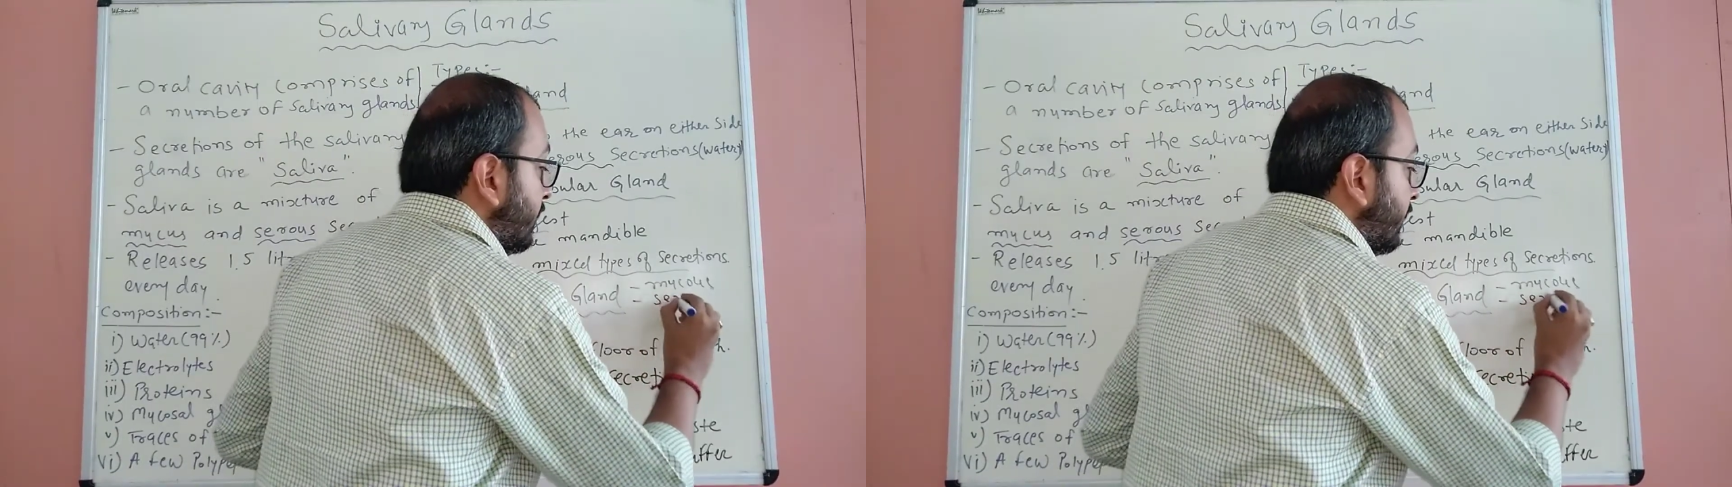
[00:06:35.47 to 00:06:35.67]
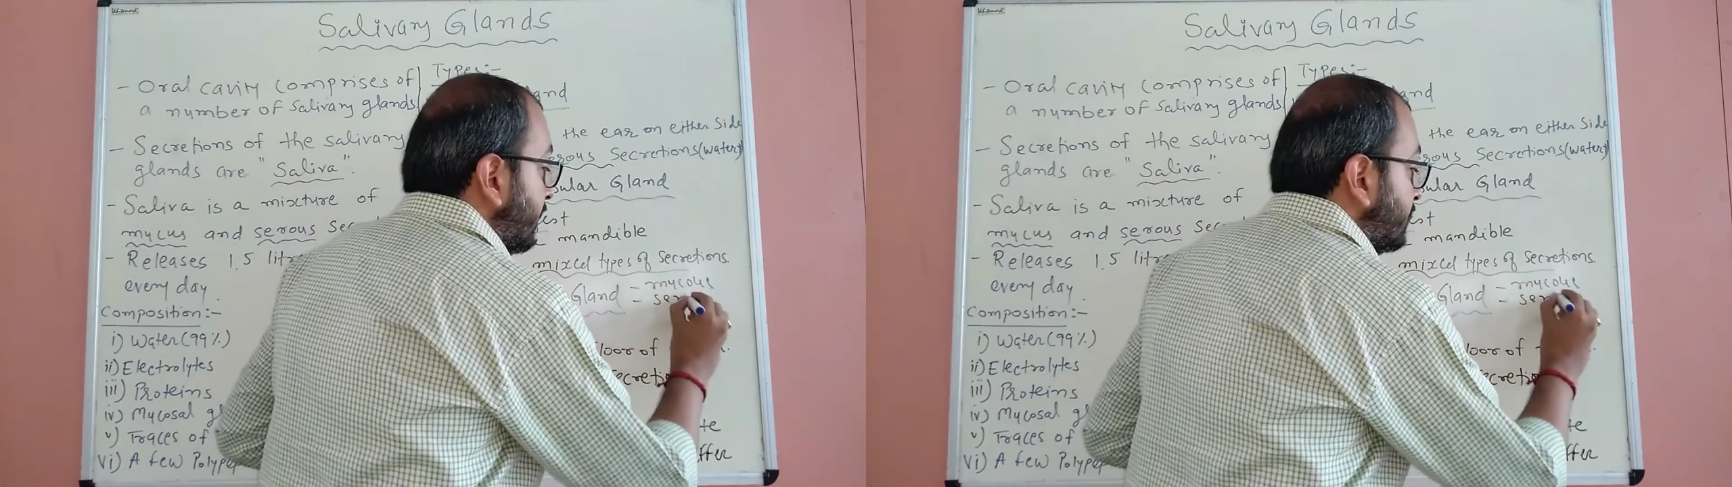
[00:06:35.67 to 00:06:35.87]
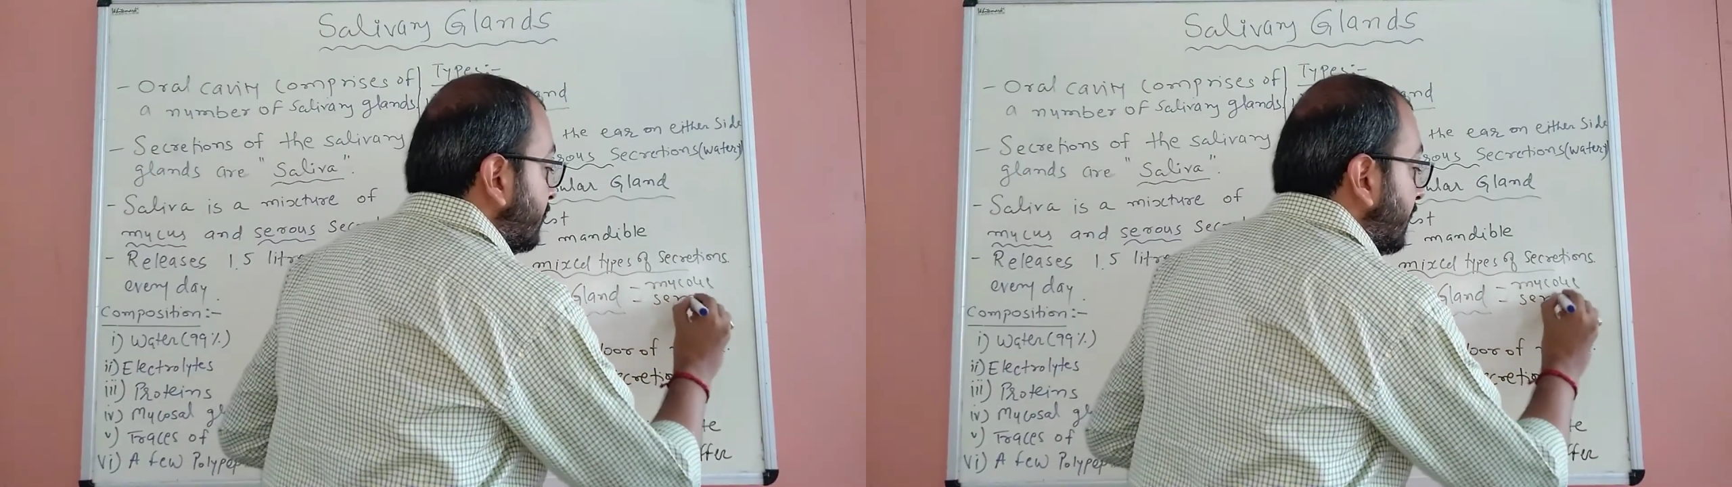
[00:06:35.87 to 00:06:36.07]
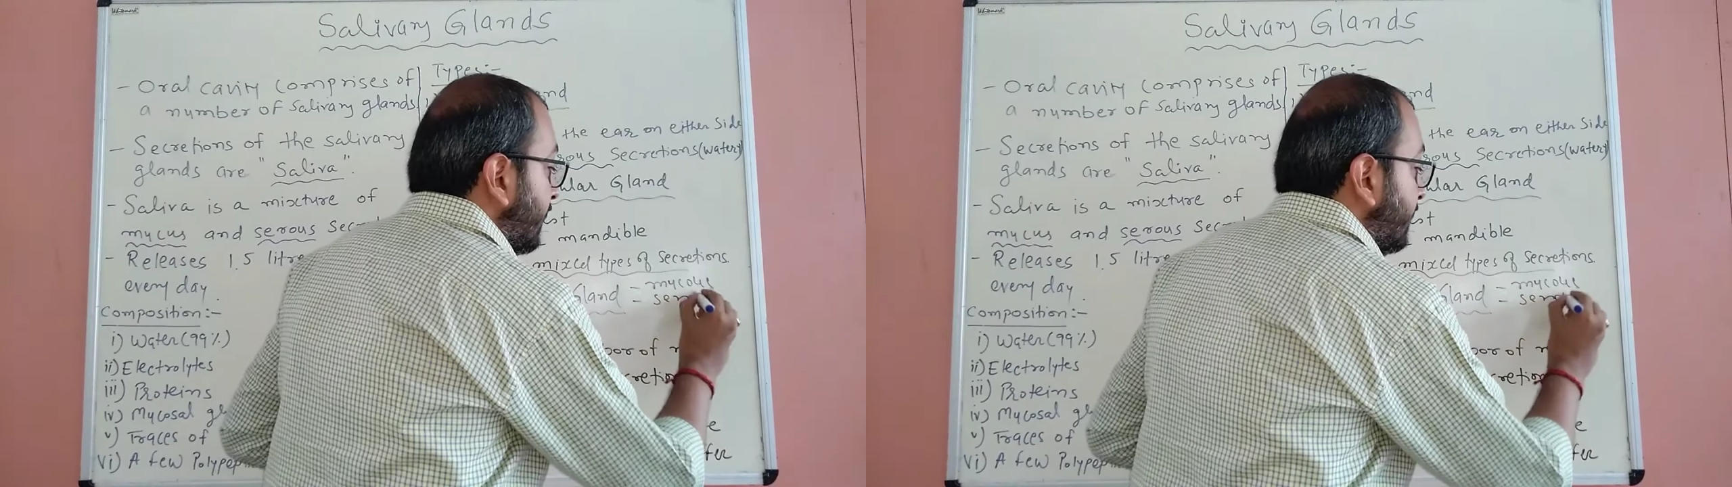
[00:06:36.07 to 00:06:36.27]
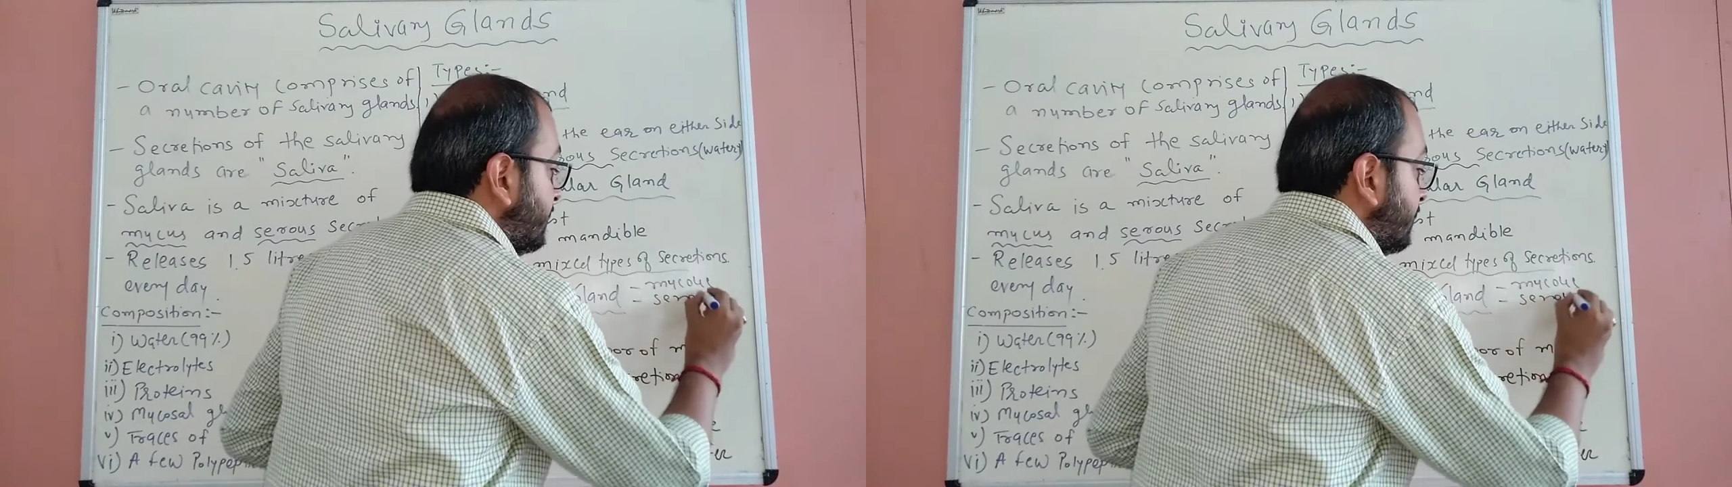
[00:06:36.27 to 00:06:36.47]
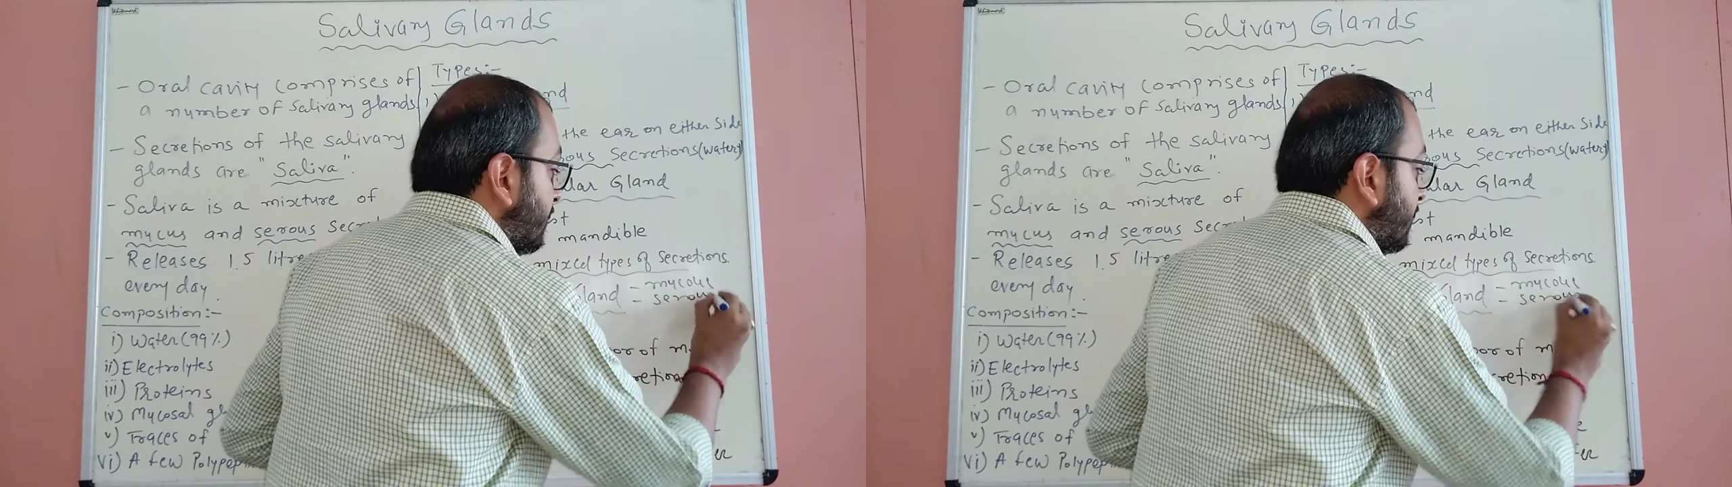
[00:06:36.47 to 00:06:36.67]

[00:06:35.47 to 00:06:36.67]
as well as